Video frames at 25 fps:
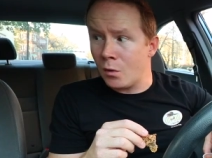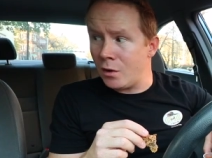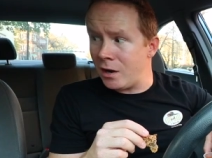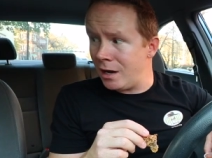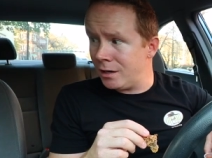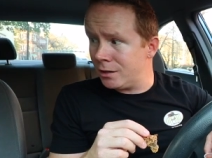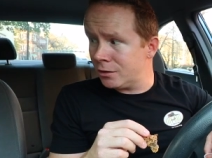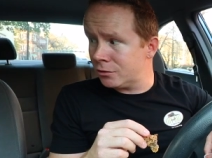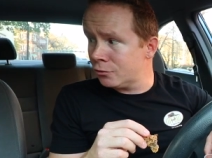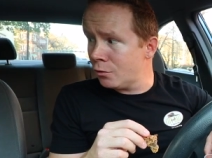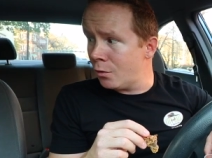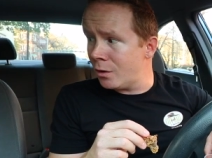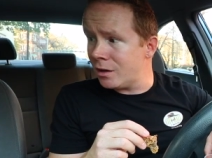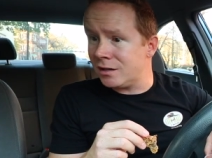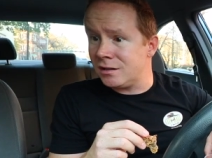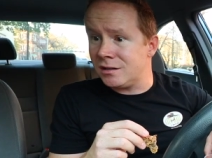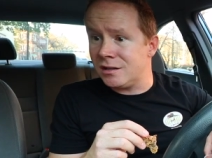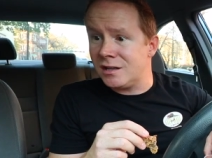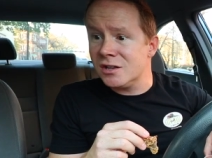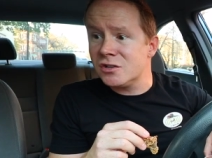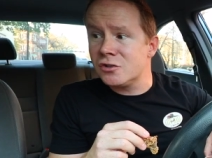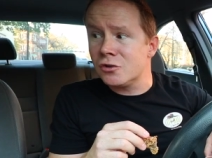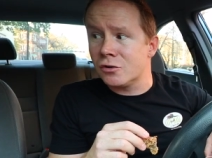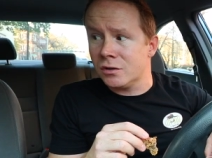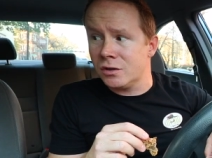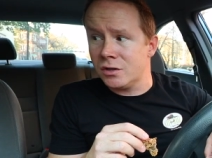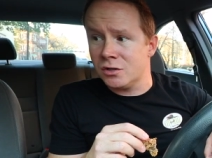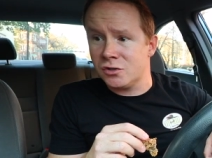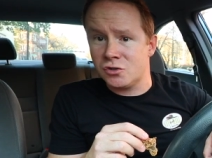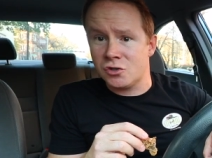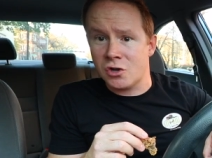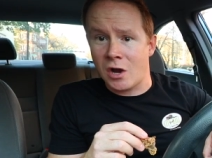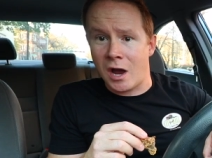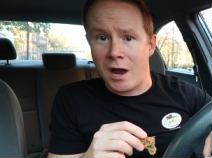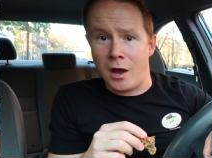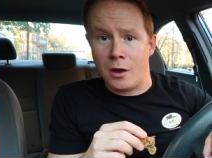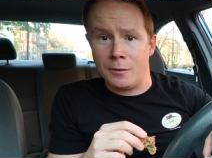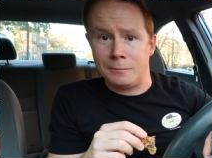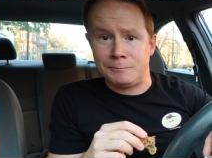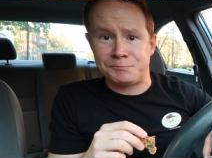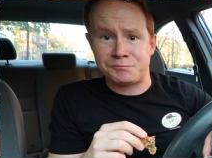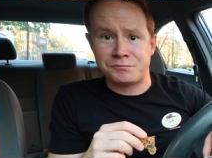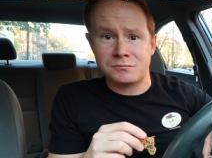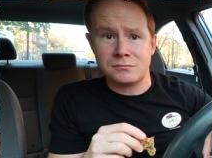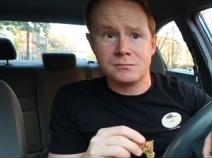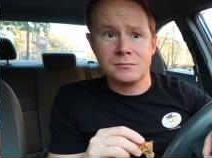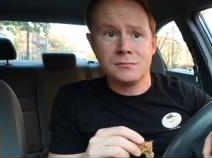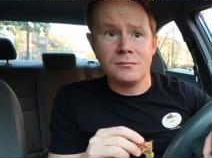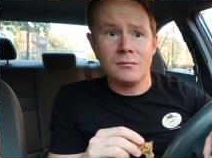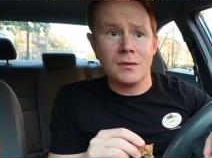Would have had to throw a gizzard at this child.
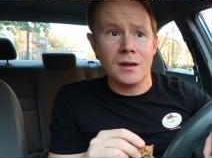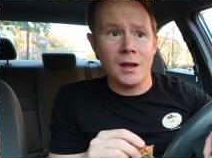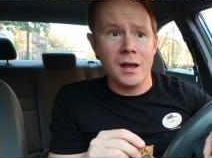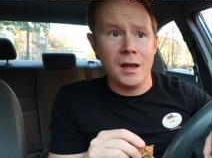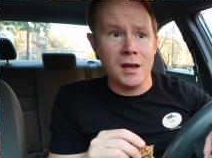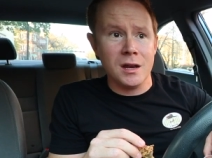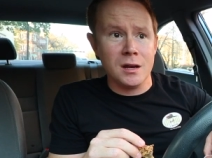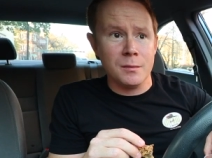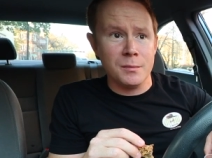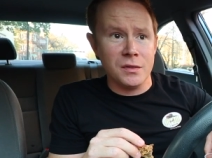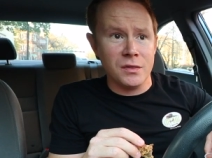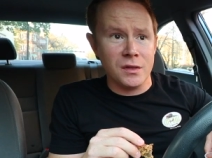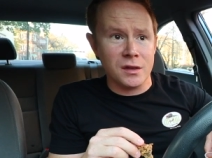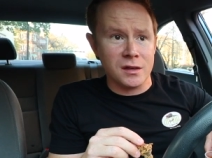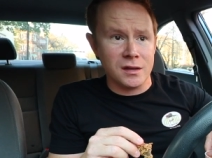Hit him in the